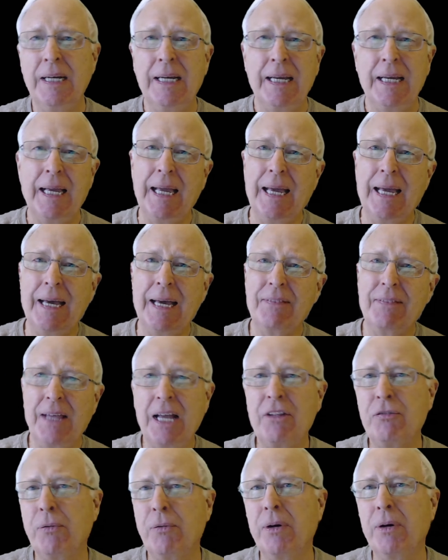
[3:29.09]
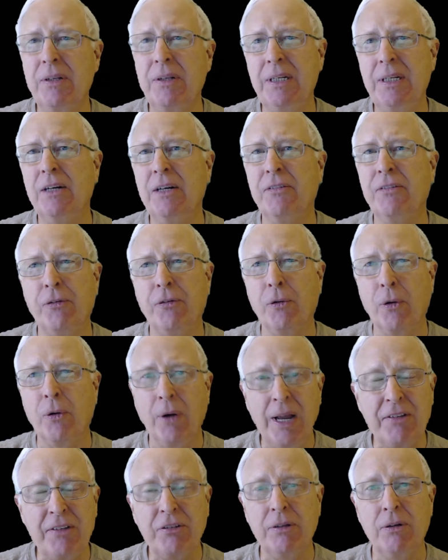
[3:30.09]
and that's where you need a
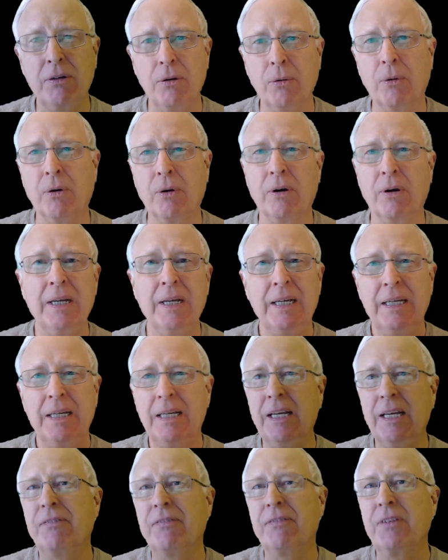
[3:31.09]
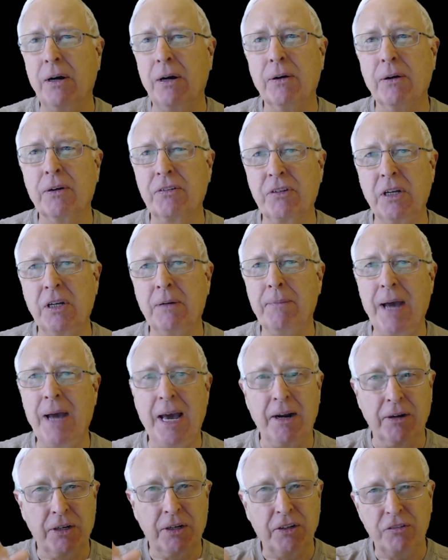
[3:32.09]
fluorescent lure if color is going to
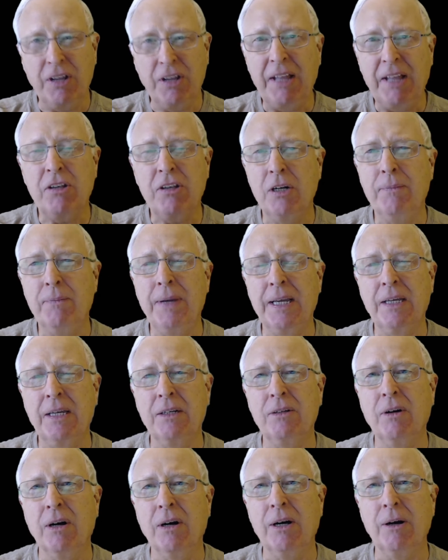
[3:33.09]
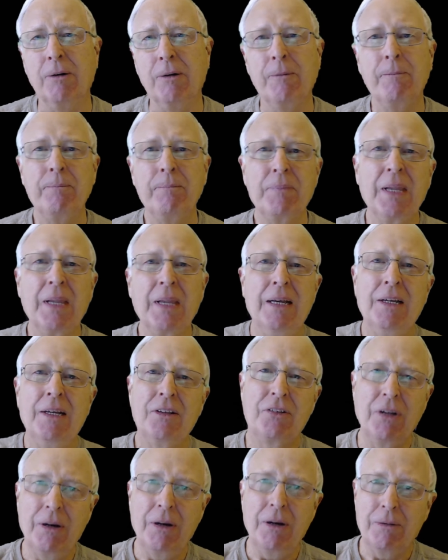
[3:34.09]
matter, because that's going to make it glow.
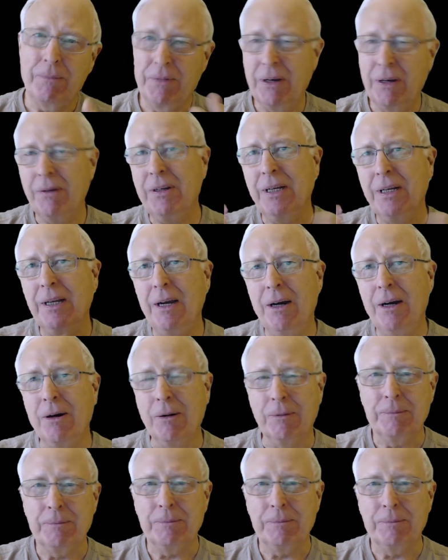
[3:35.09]
So there you go.